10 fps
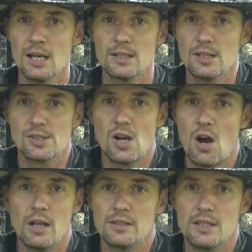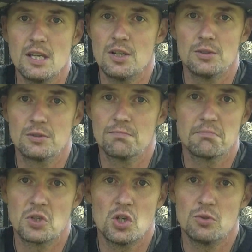does not yield
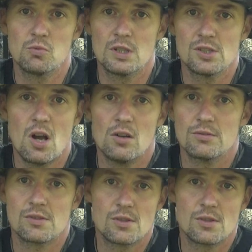good results.